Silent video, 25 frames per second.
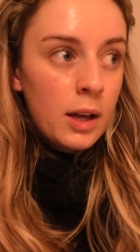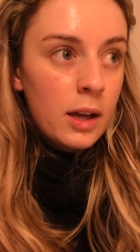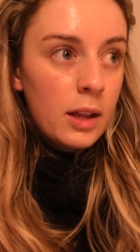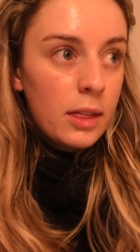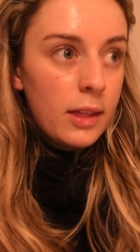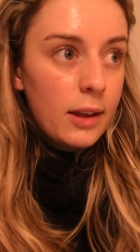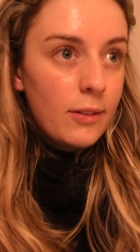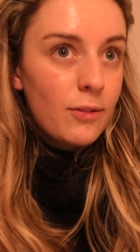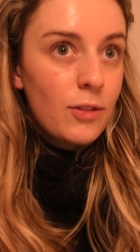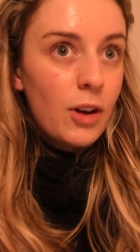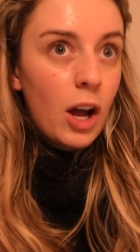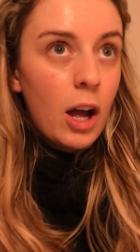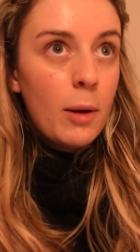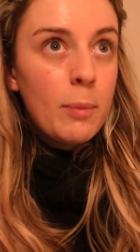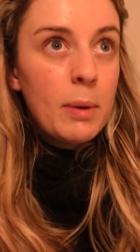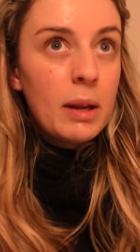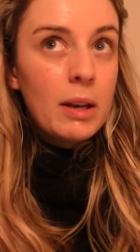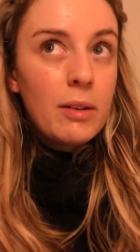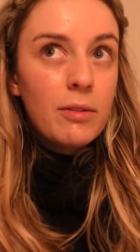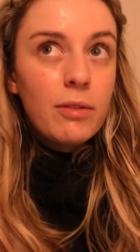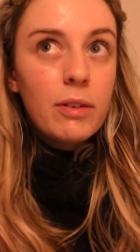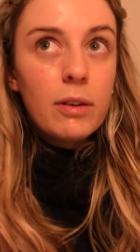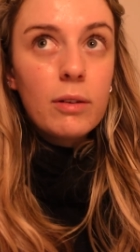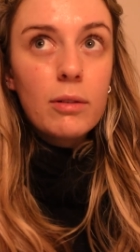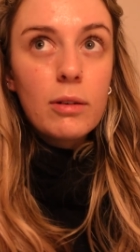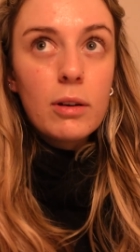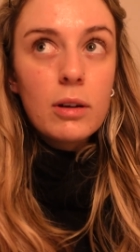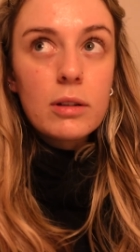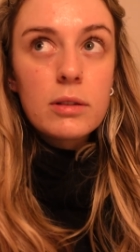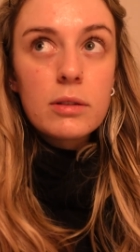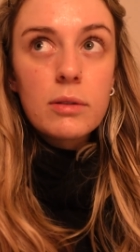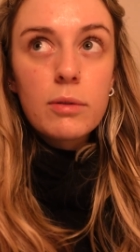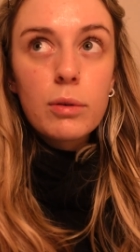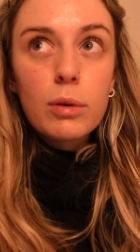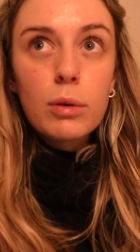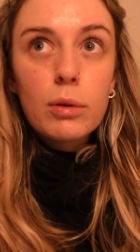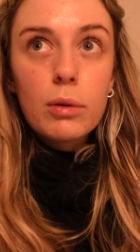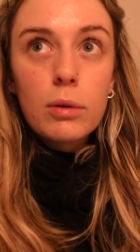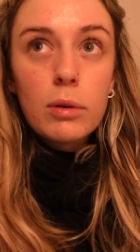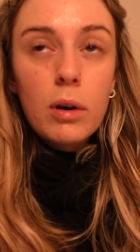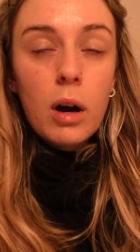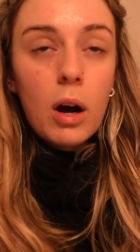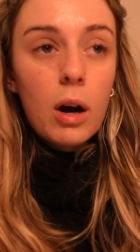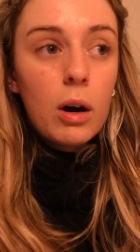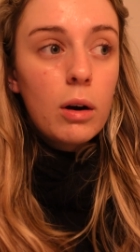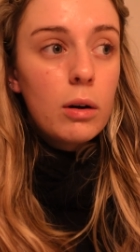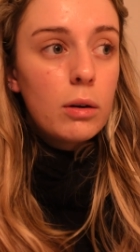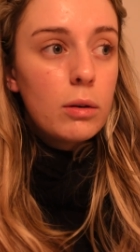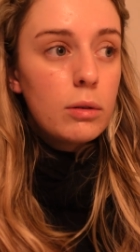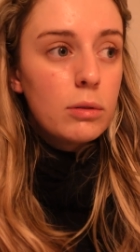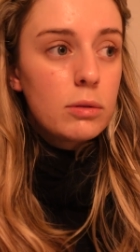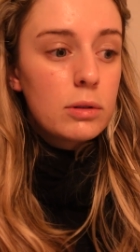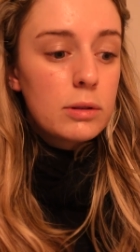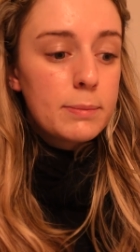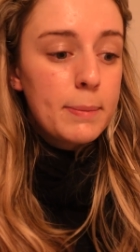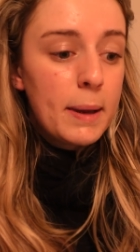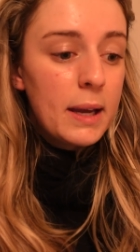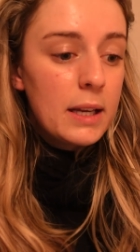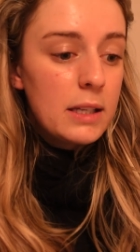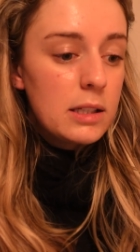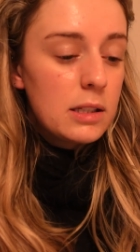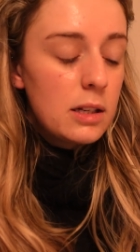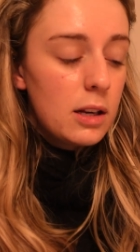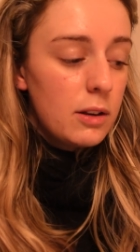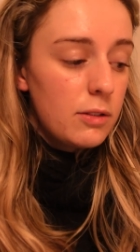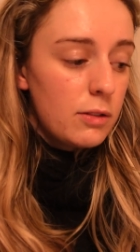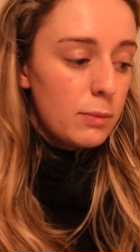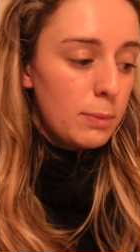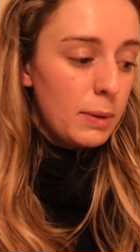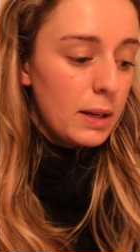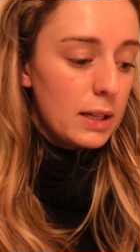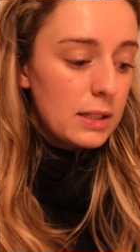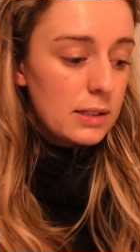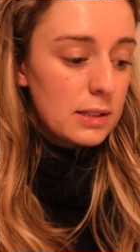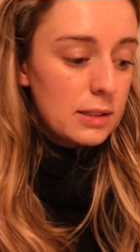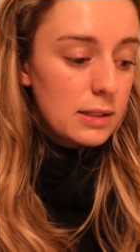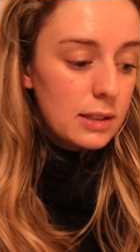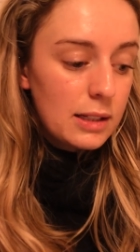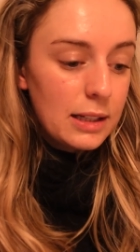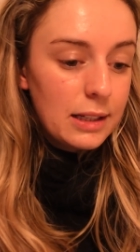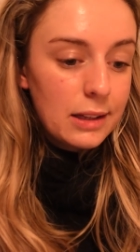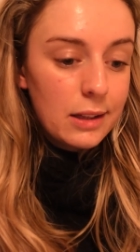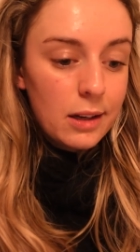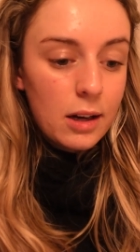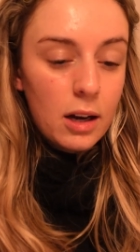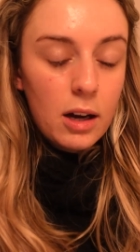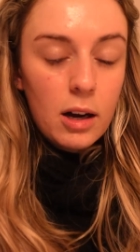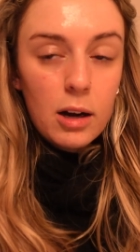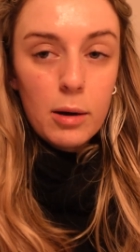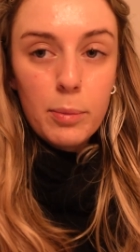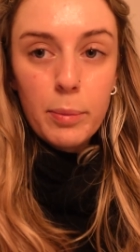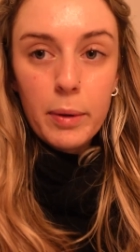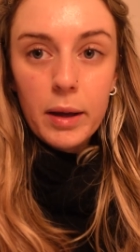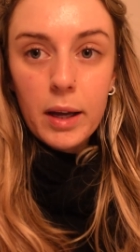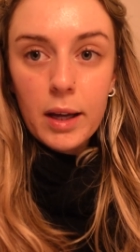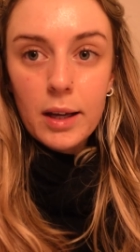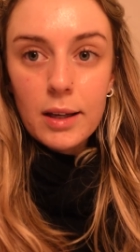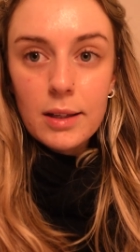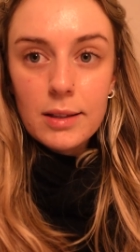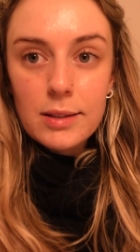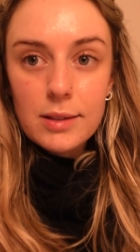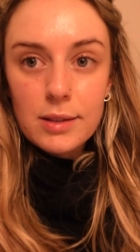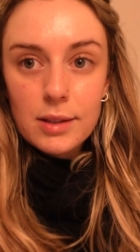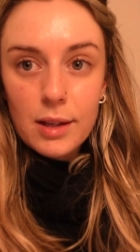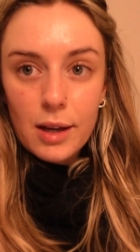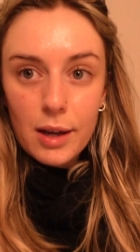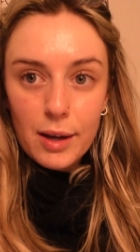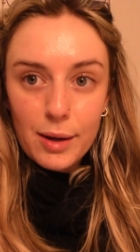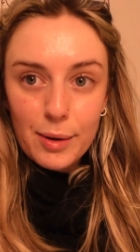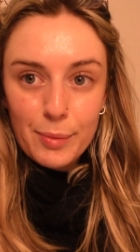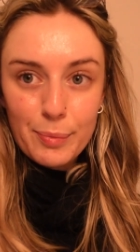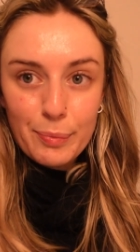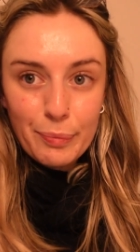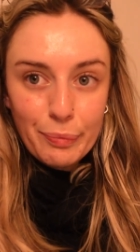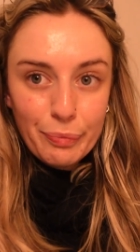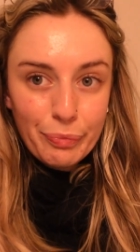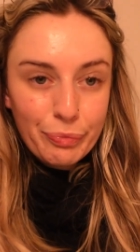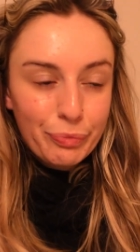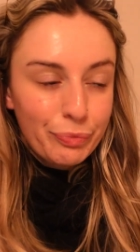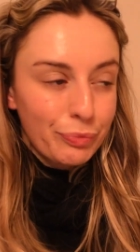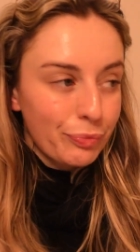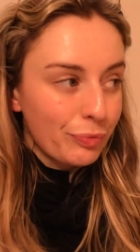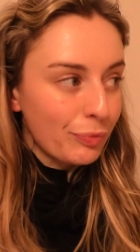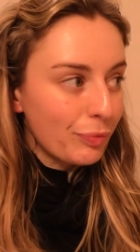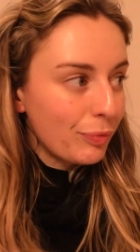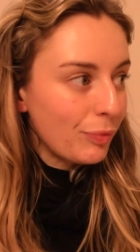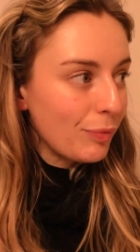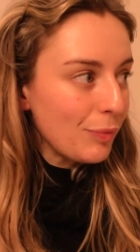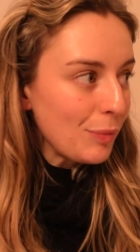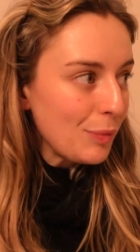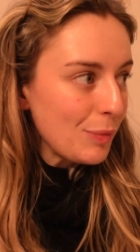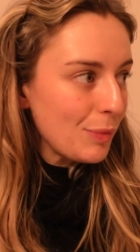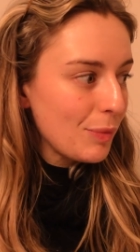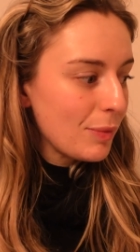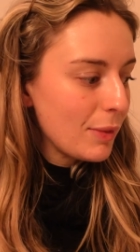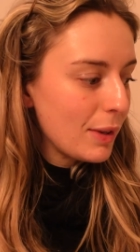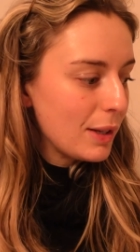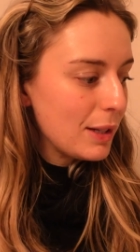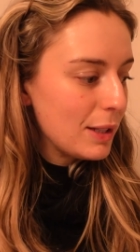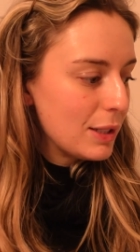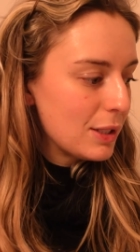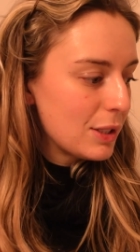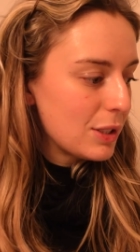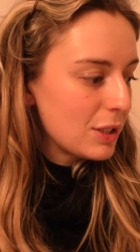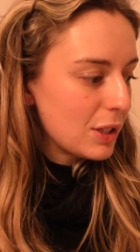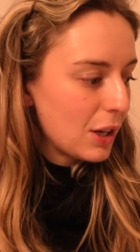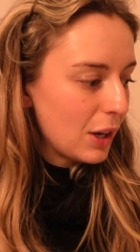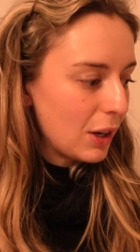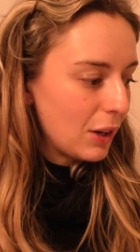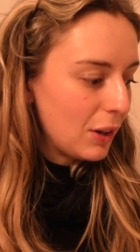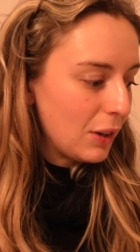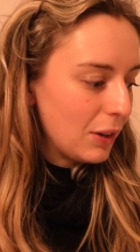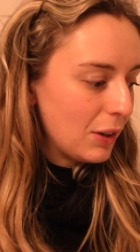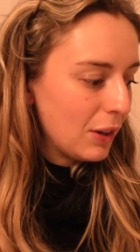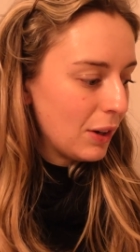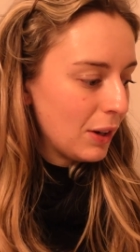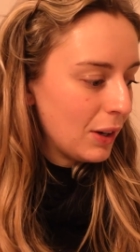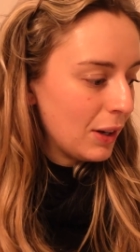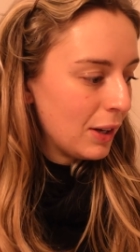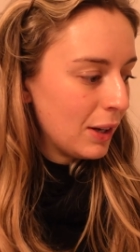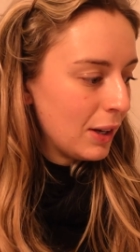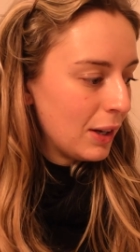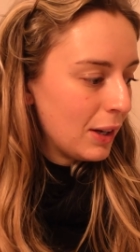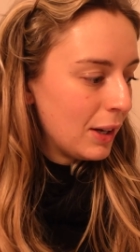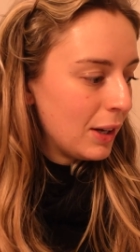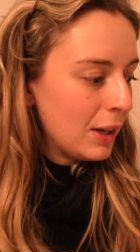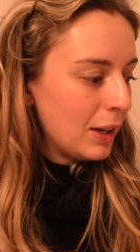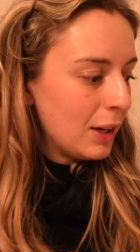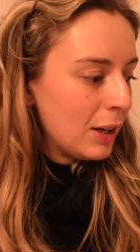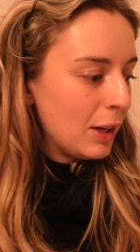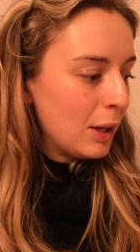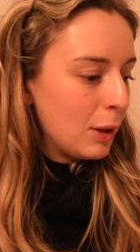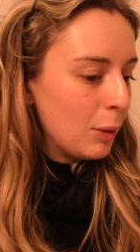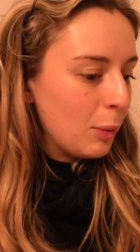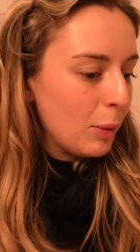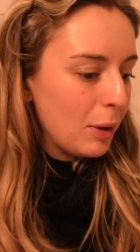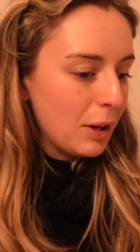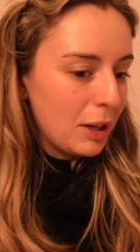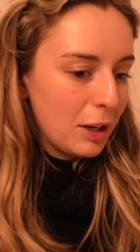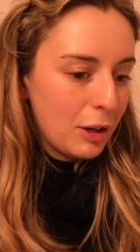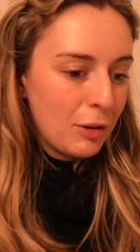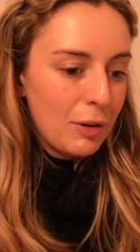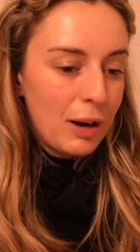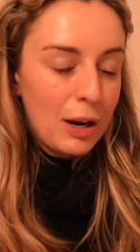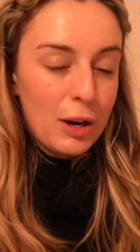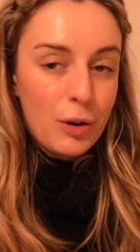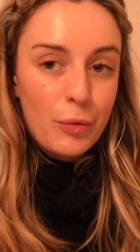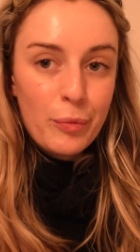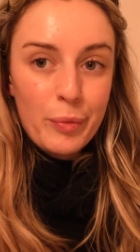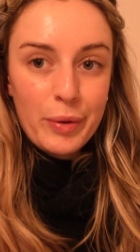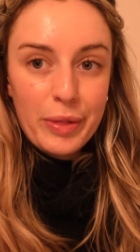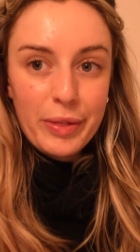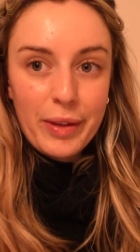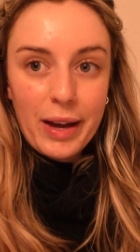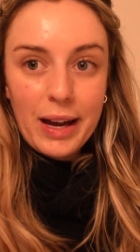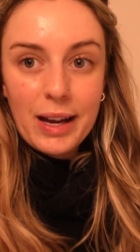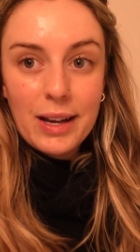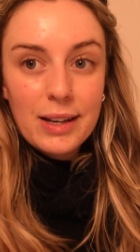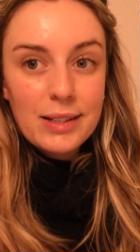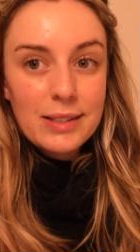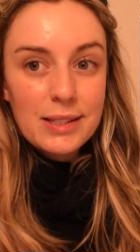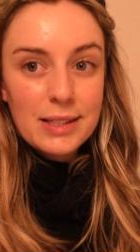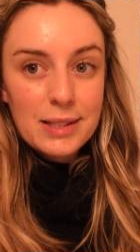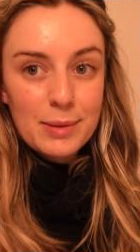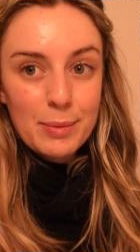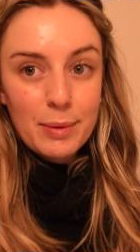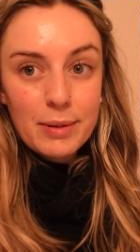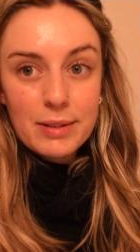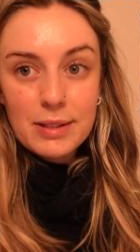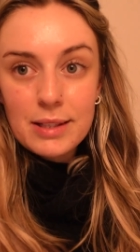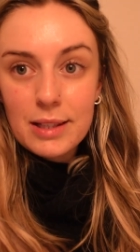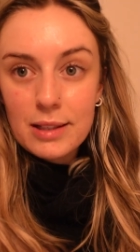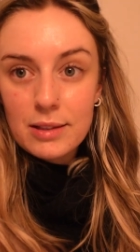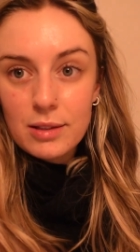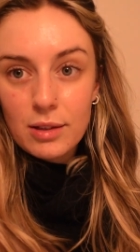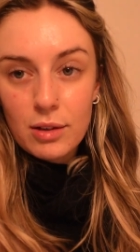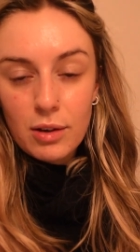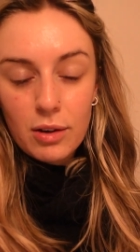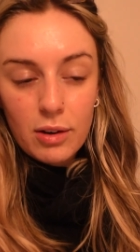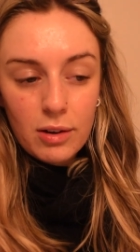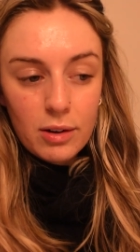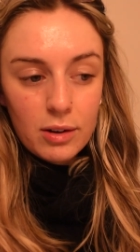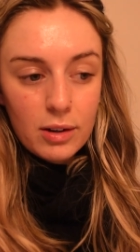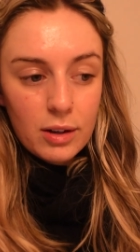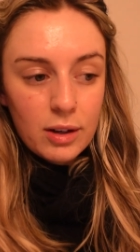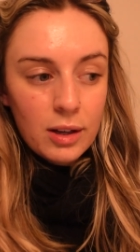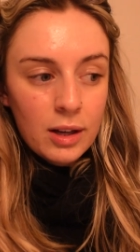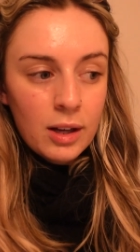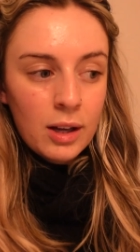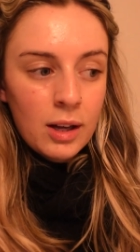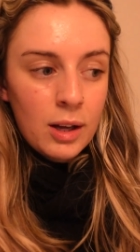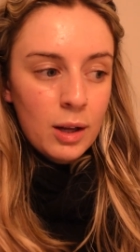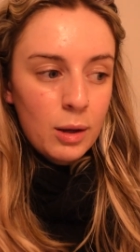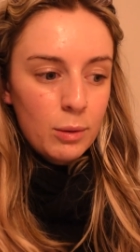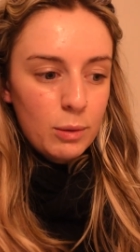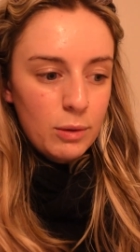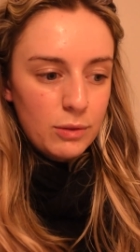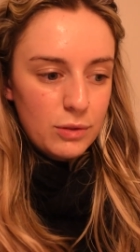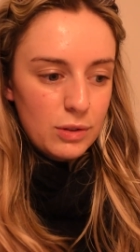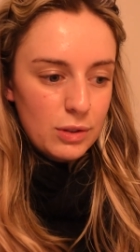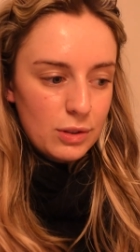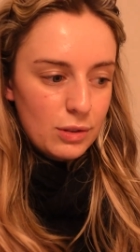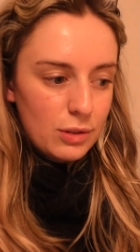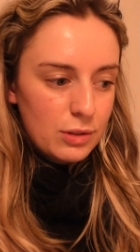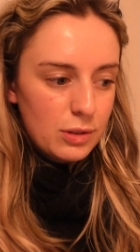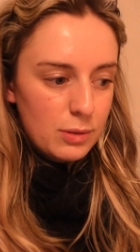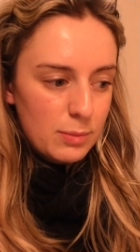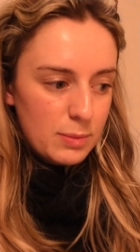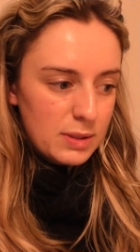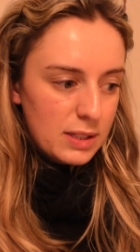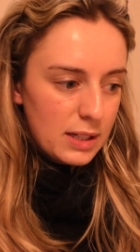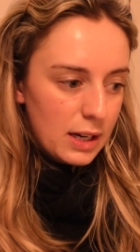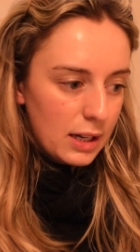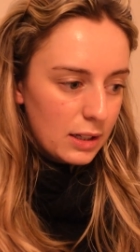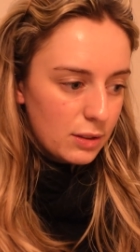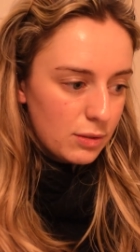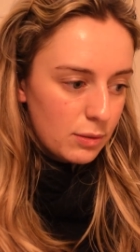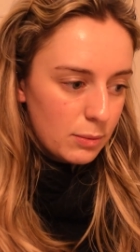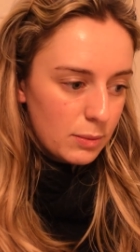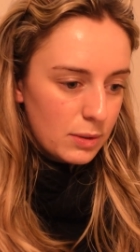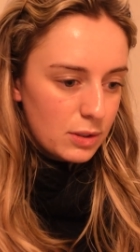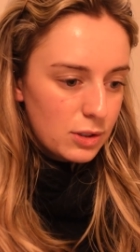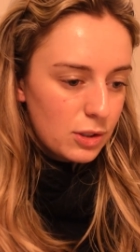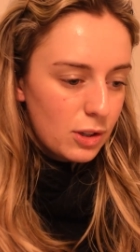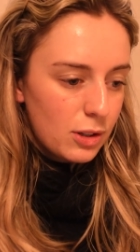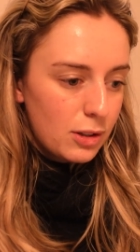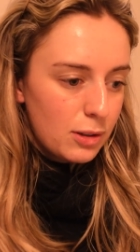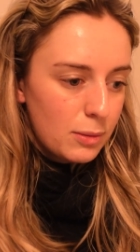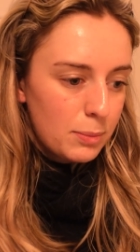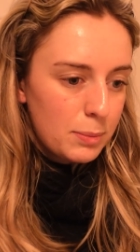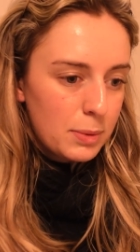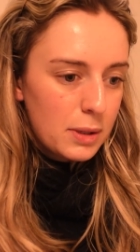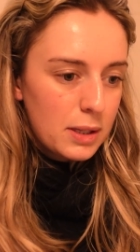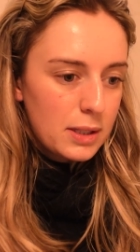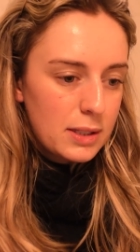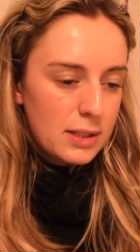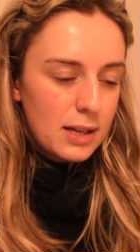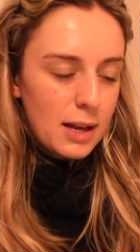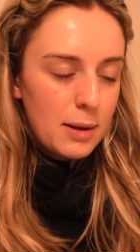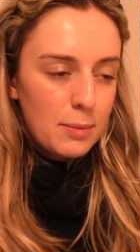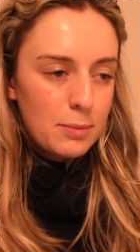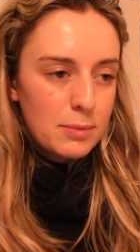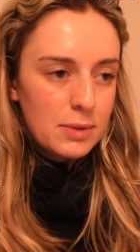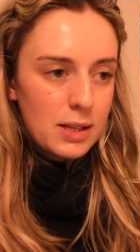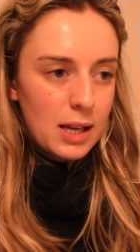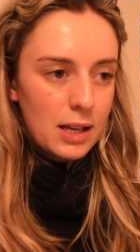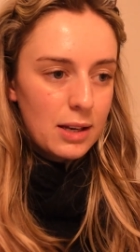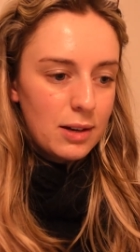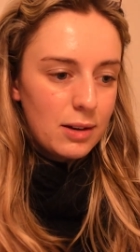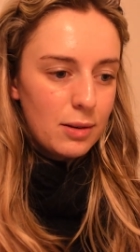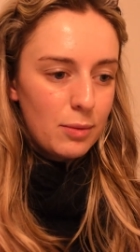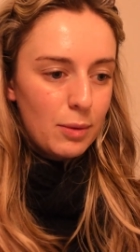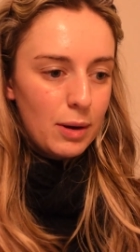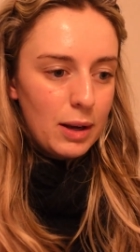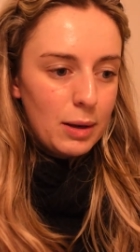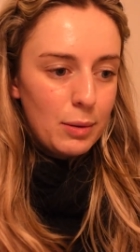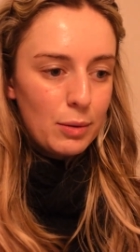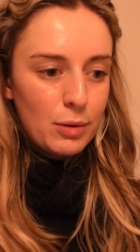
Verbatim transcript: they've come in, filled loads of holes, painted over places, cleaned the carpets. Um, so we're gonna crack on with that because it's about six o'clock. We've just got some snacks from the shop. Sam's hidden away